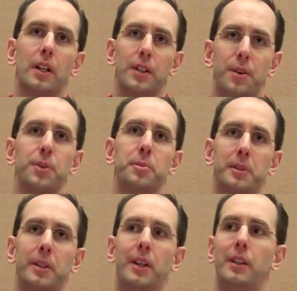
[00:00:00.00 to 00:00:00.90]
Because
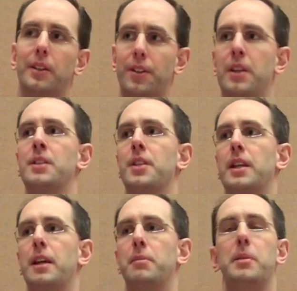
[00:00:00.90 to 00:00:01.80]
ultimately, the things
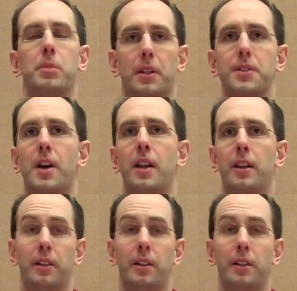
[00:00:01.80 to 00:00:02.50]
that get people excited,